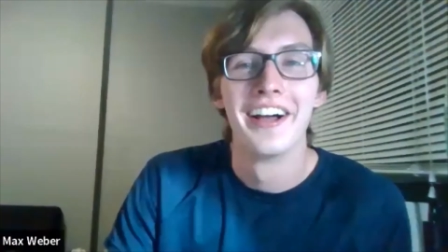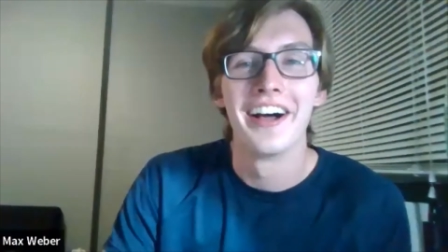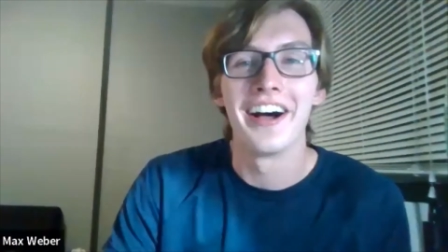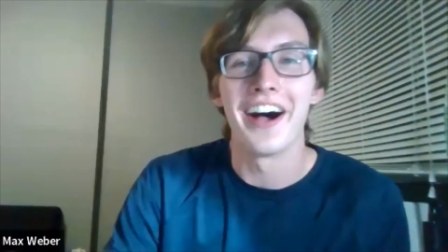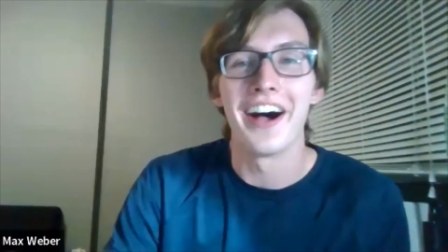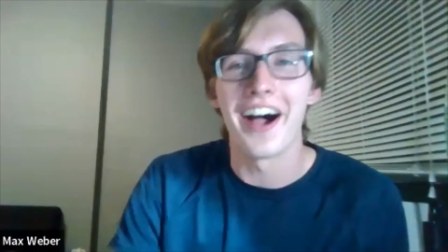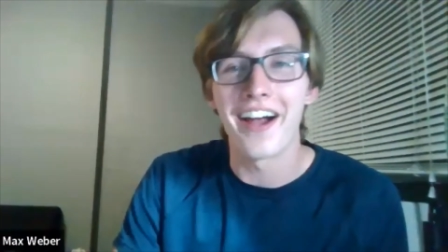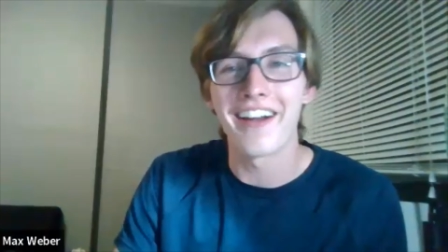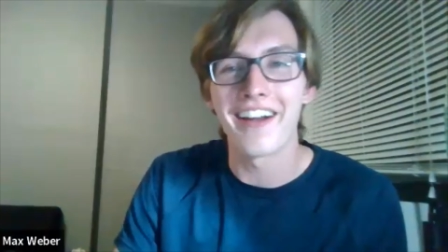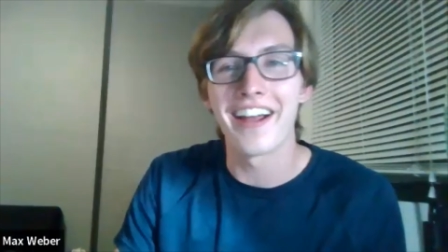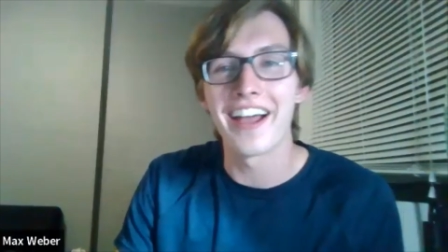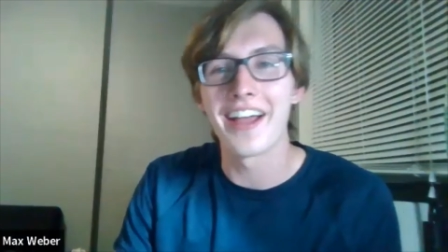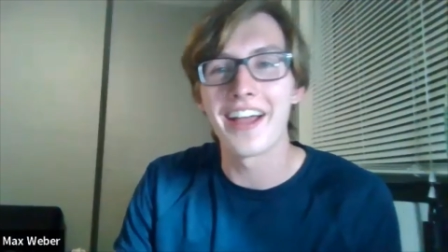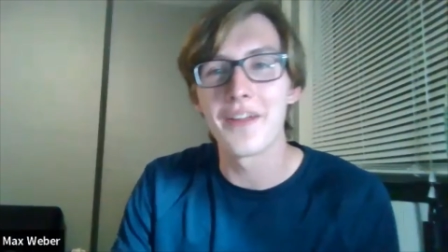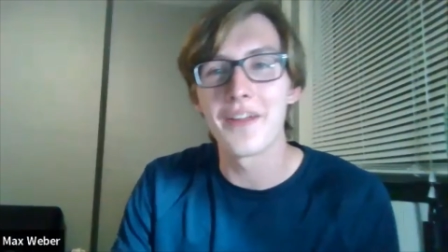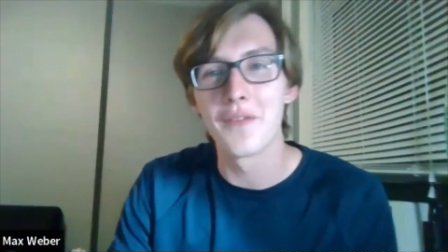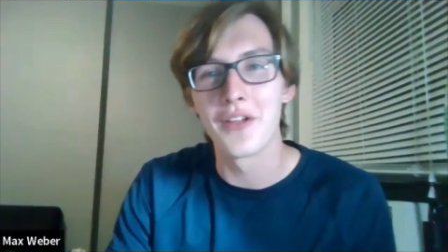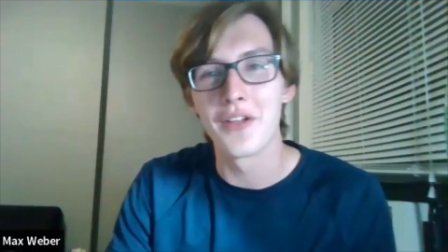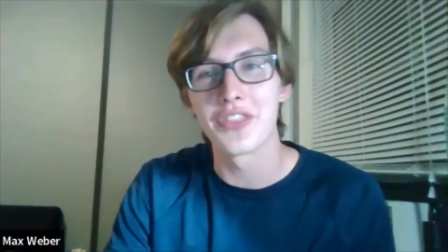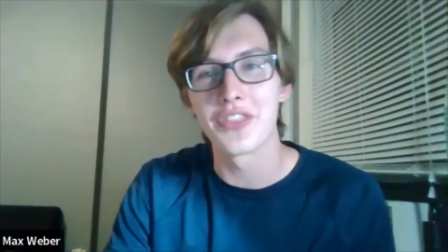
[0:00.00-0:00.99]
All right.
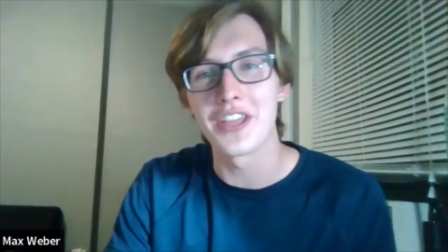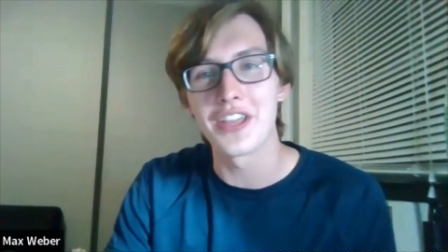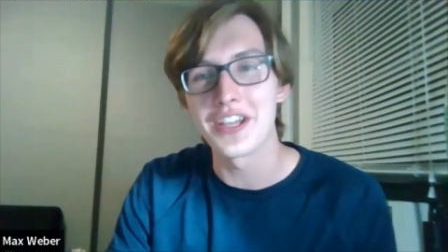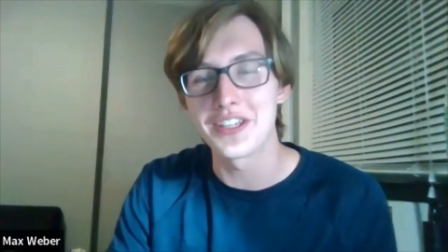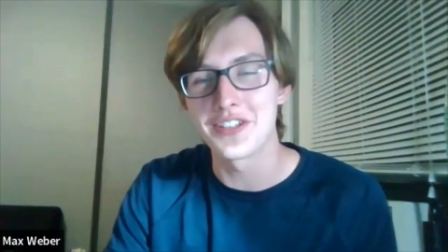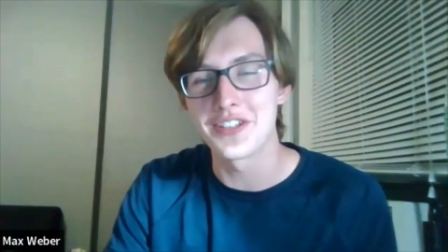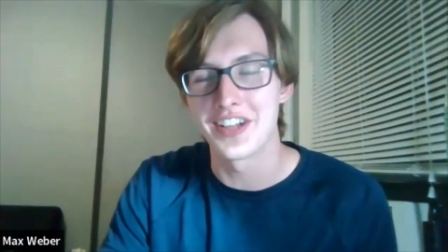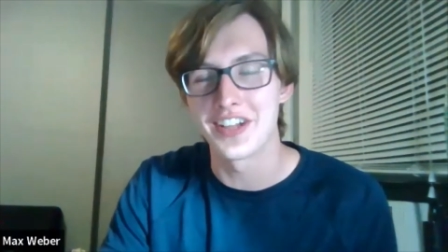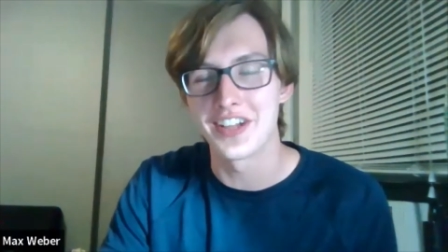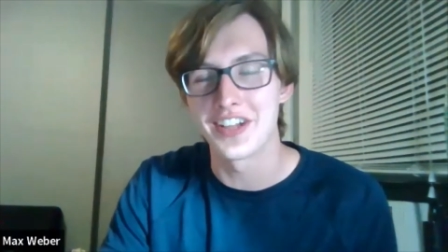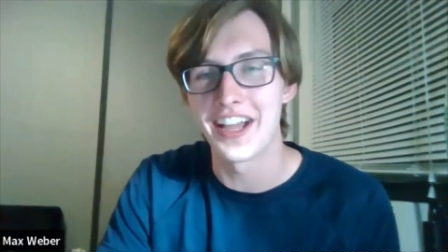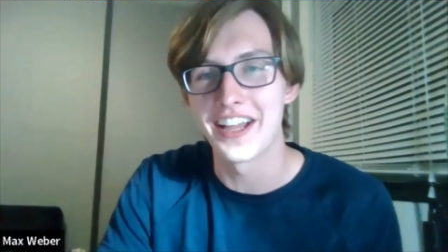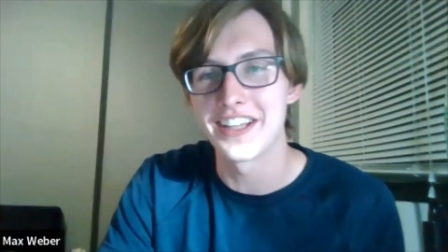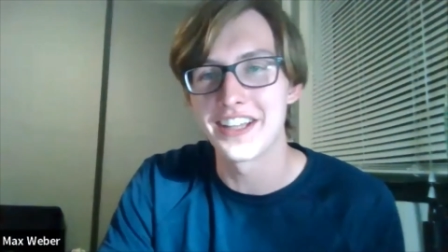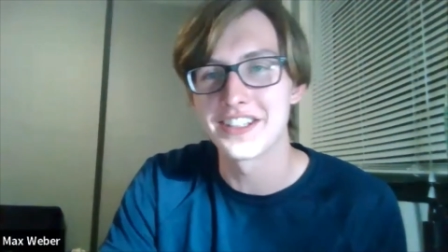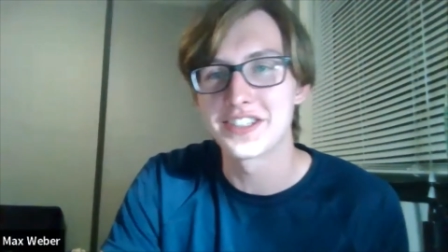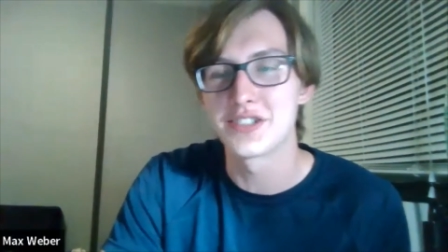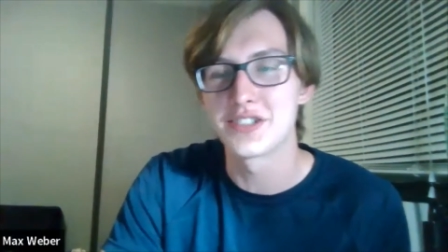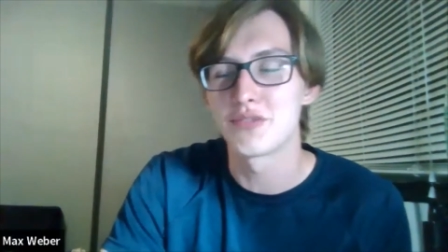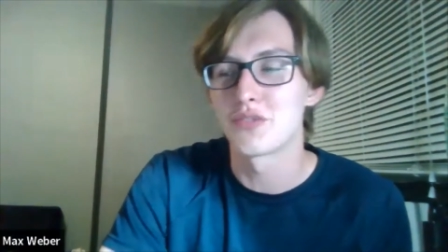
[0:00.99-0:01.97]
Well, thank you
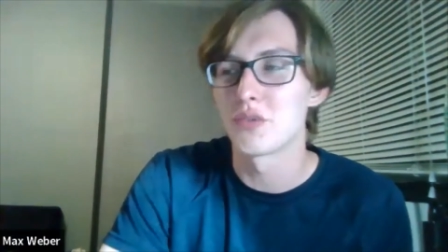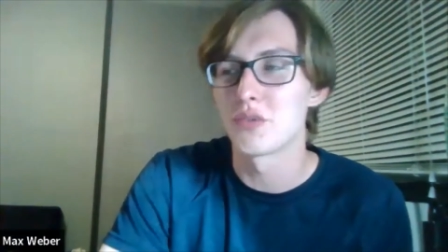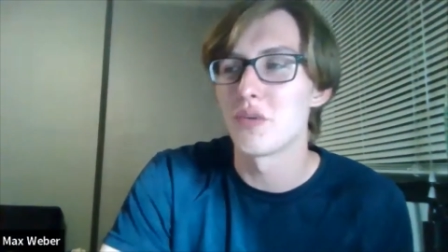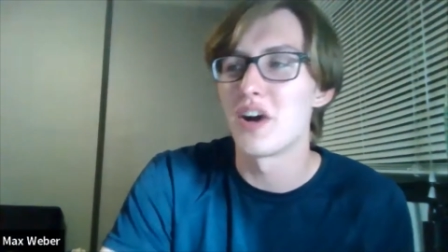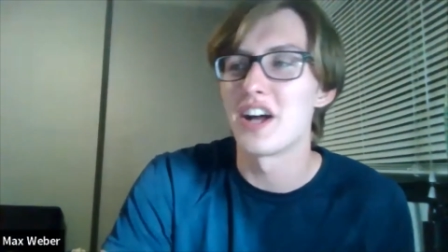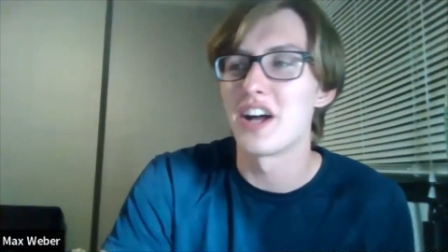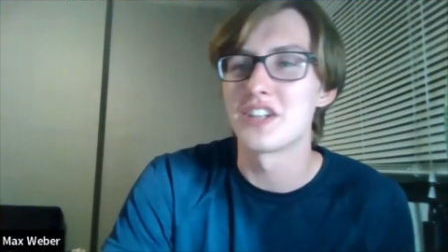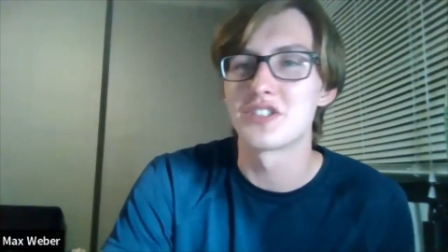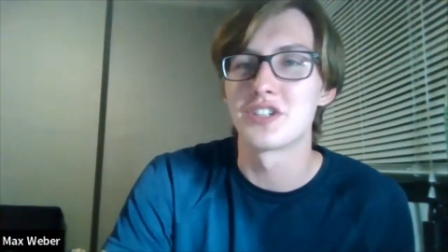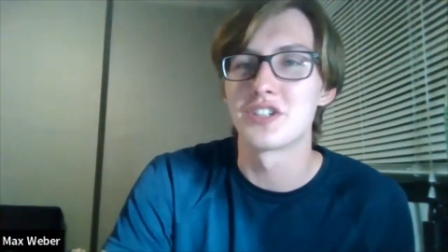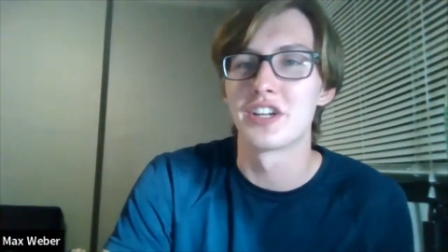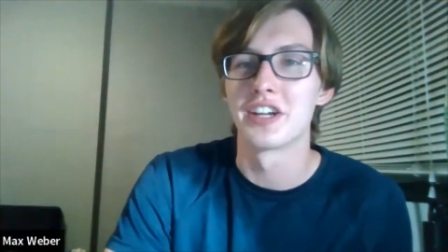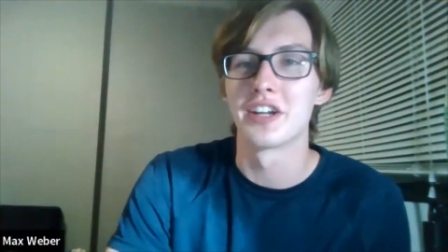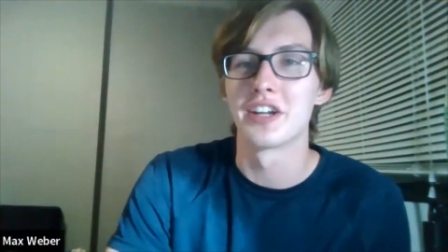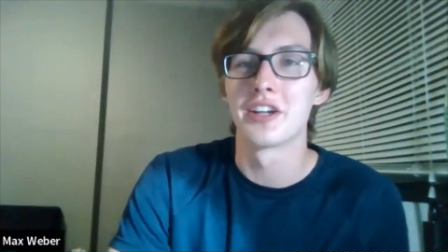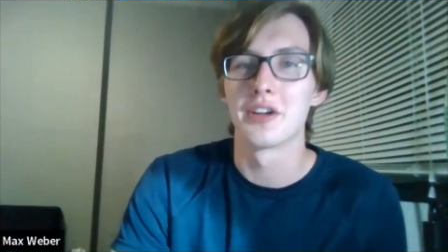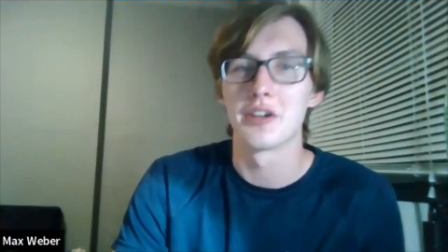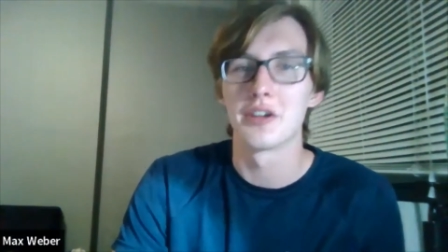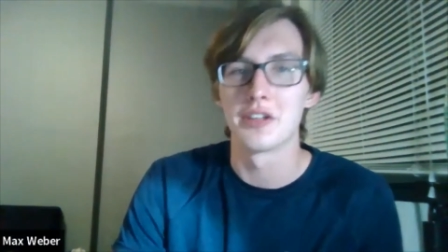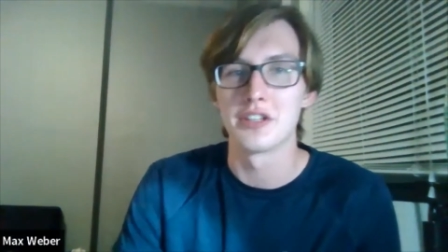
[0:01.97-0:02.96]
guys for watching.
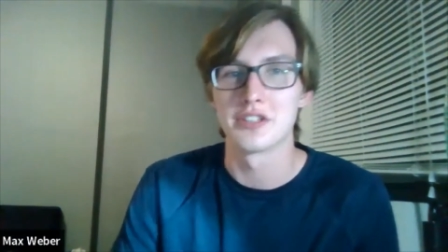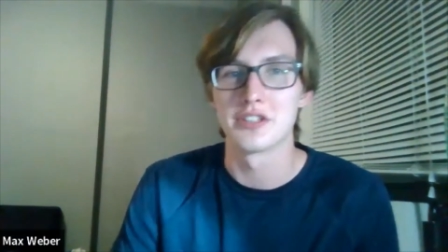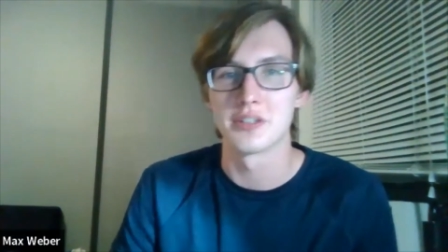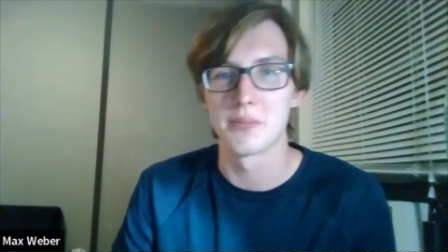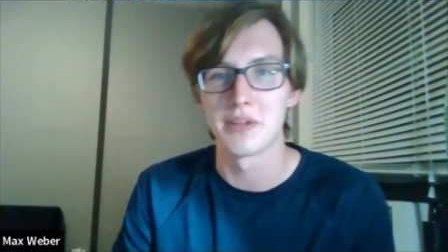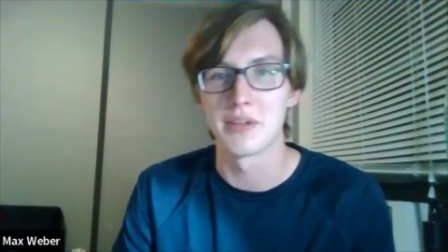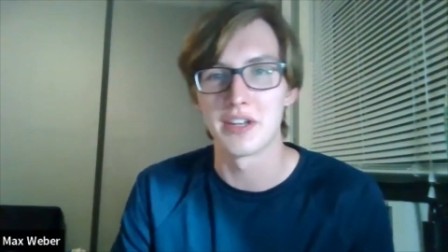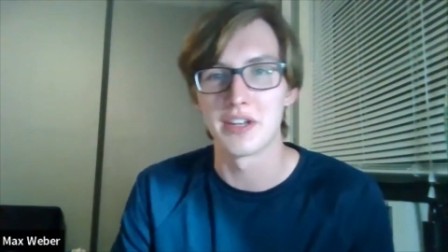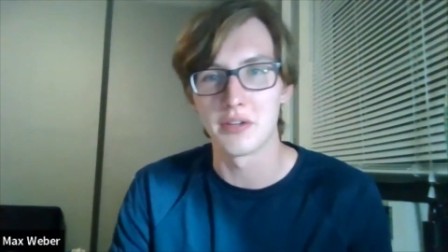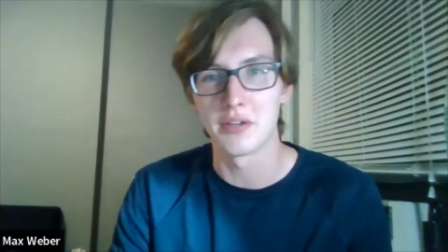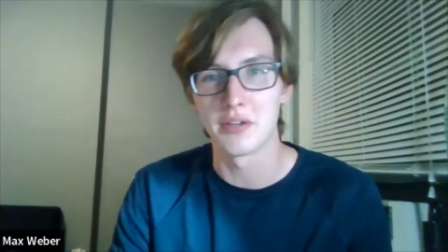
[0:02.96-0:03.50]
This has been